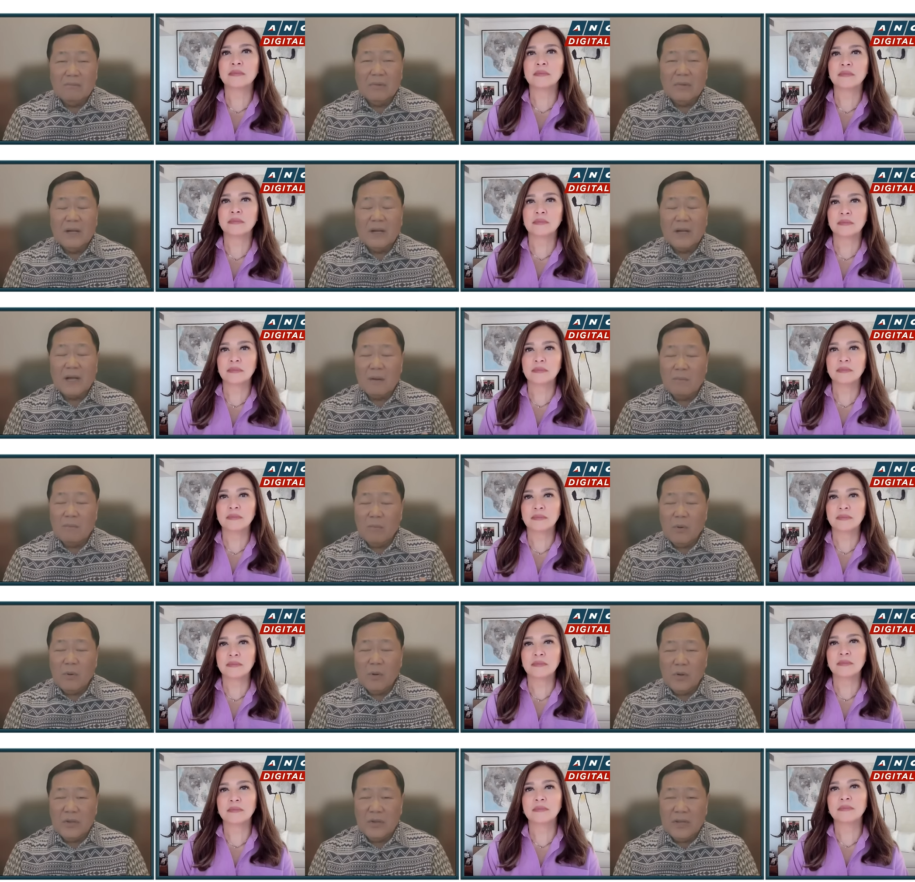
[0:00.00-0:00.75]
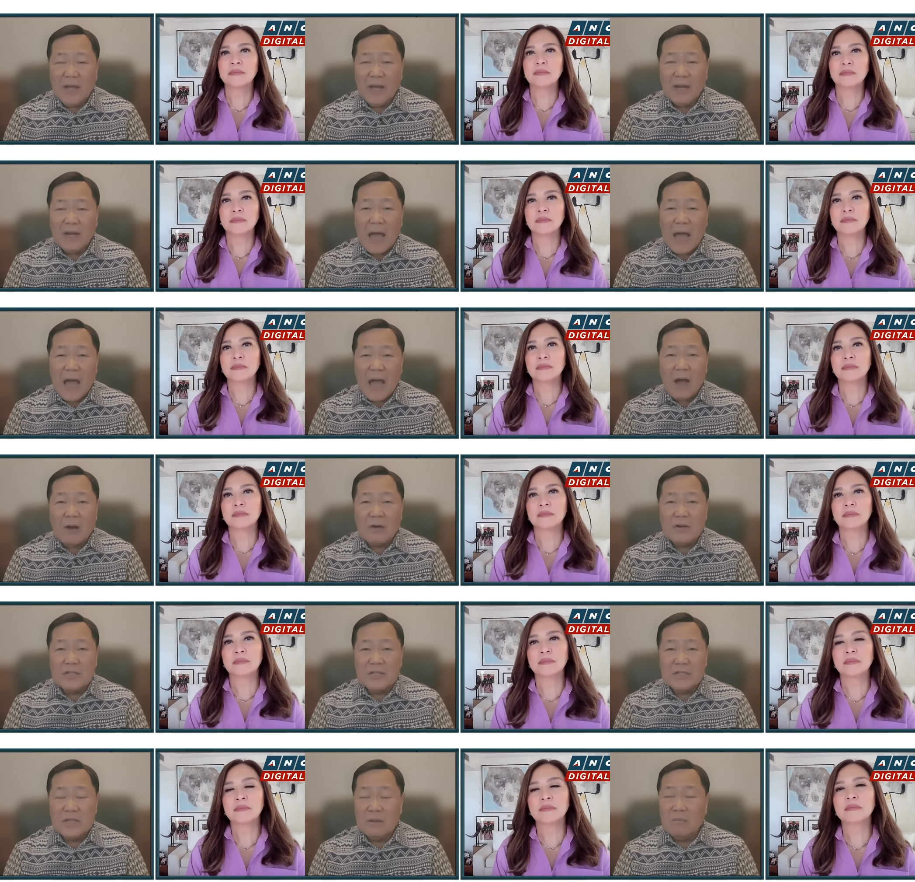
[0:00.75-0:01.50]
Speaker 1: Cambodia,
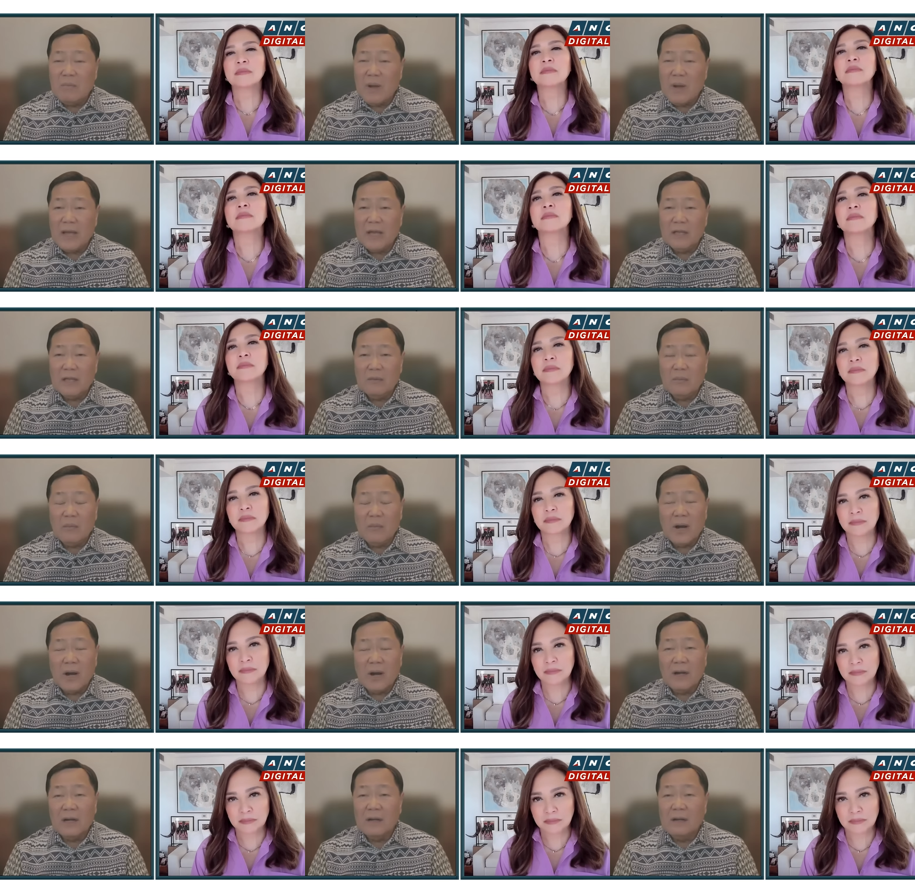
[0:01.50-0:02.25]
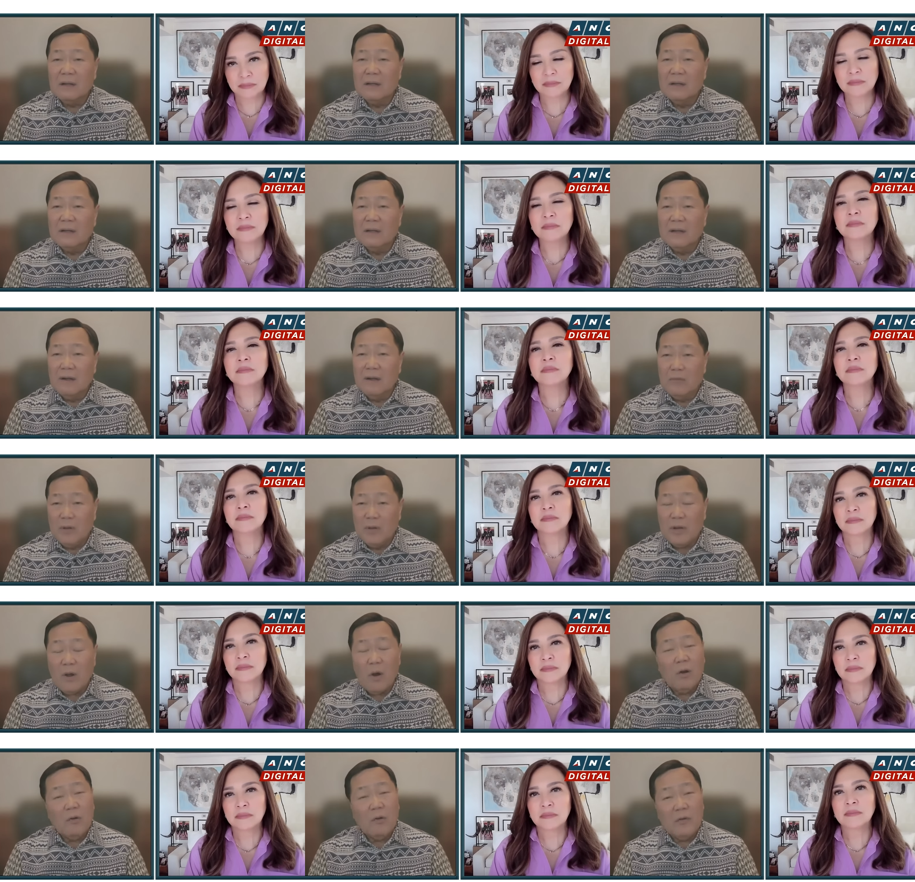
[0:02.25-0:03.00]
Laos, and Myanmar will
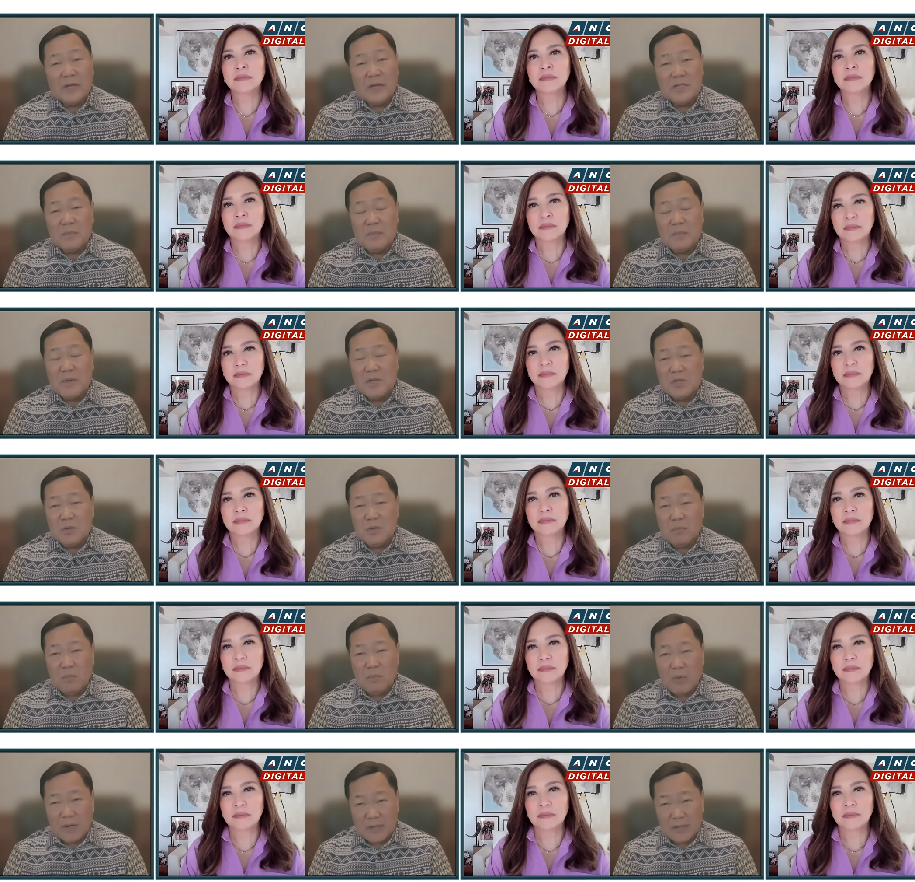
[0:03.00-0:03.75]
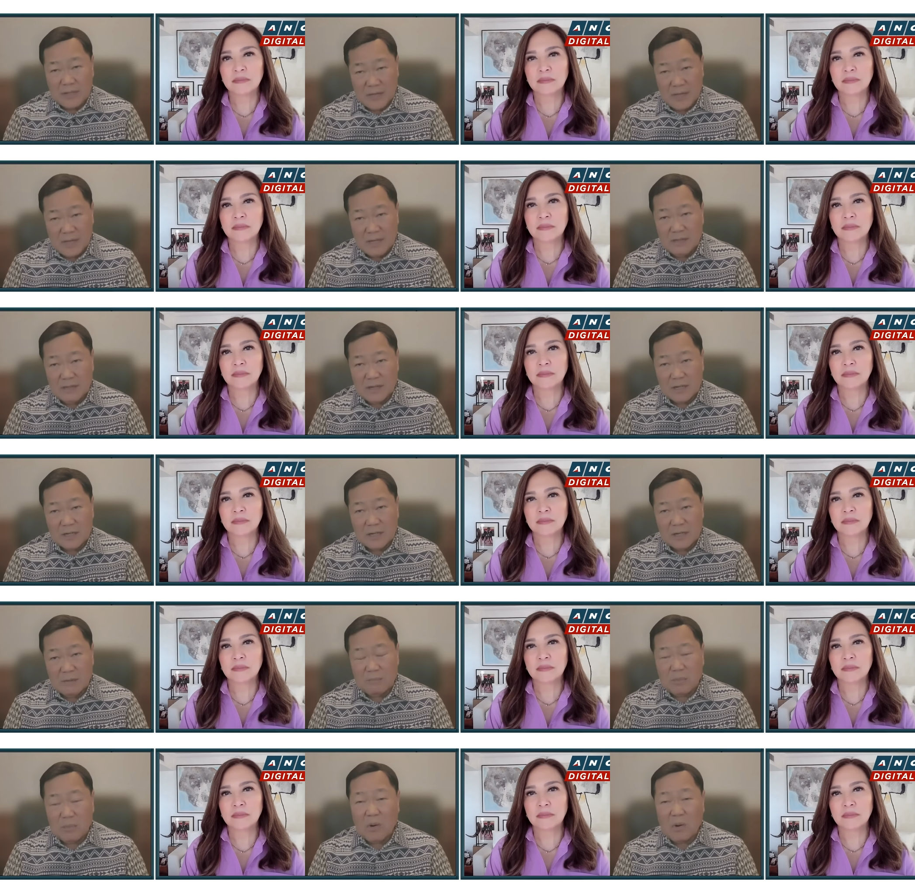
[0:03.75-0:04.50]
always be supporting. They are the
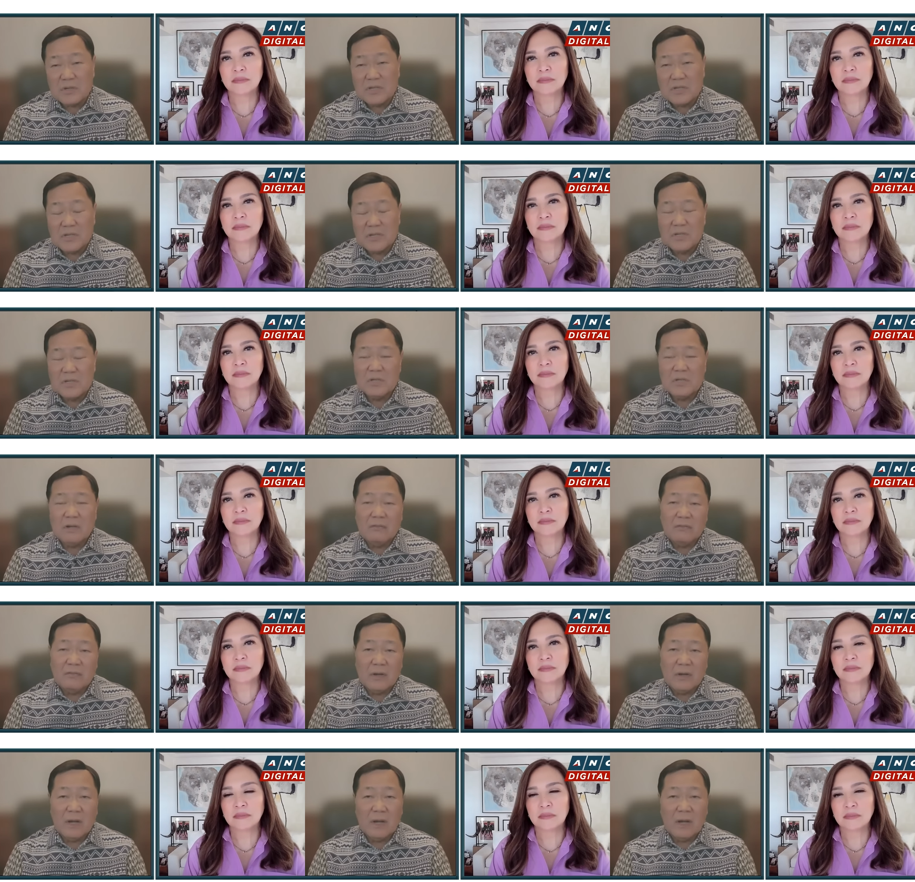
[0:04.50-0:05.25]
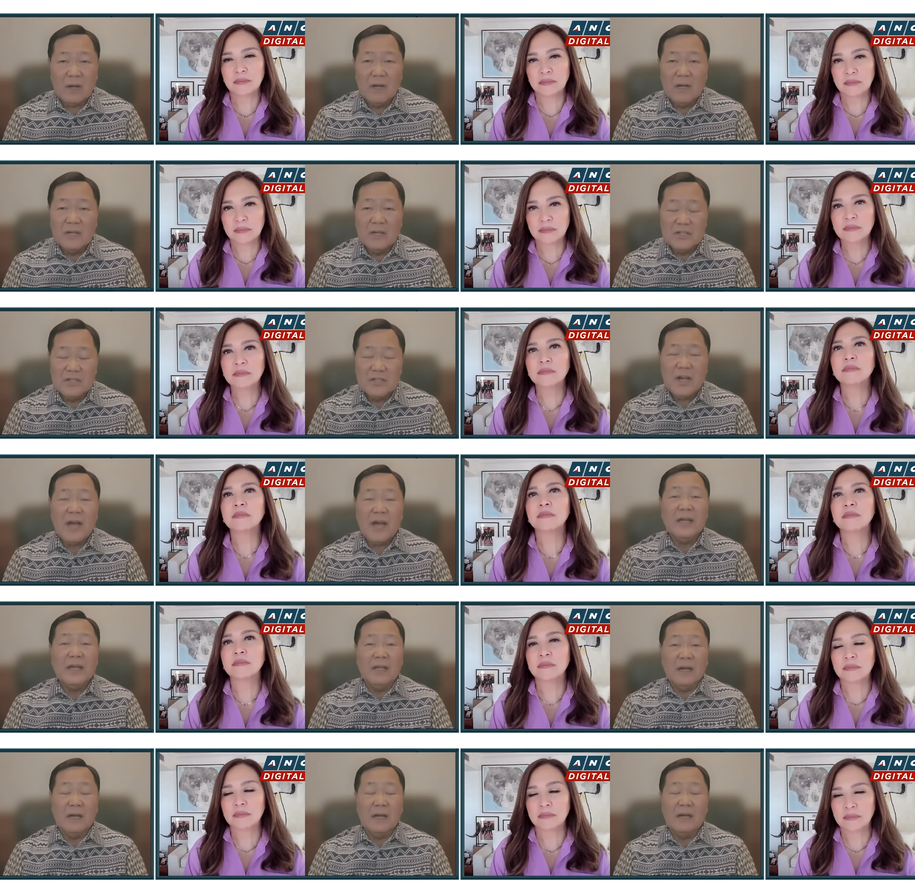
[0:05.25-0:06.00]
proxies of
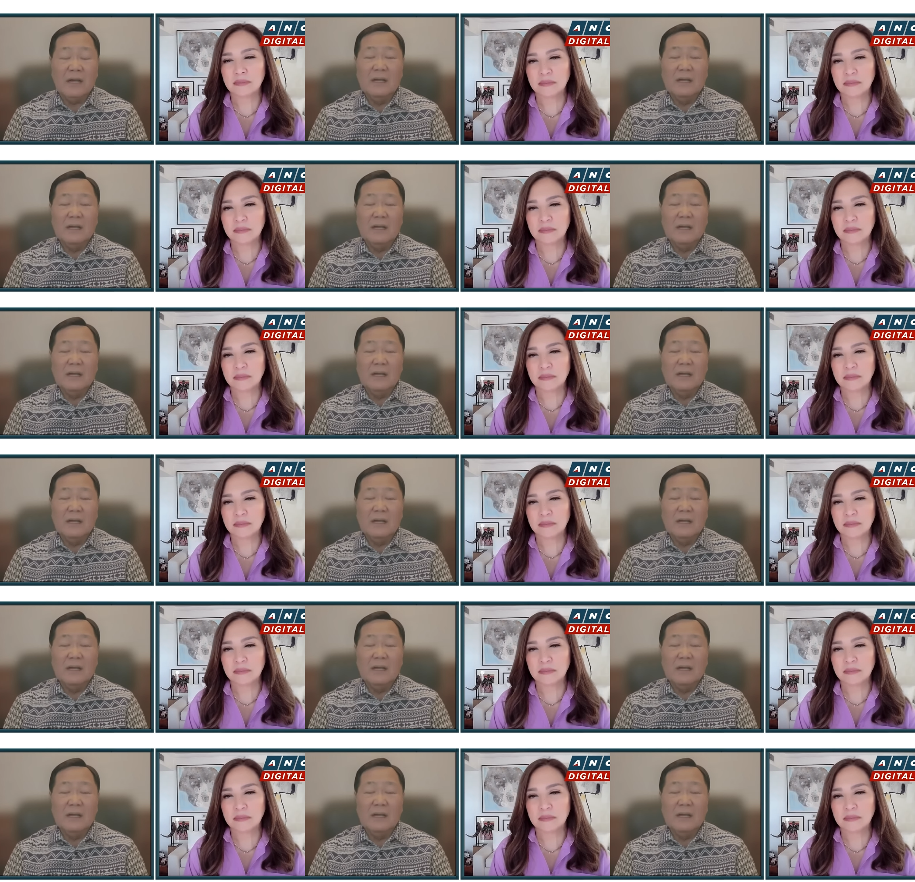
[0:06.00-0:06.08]
China.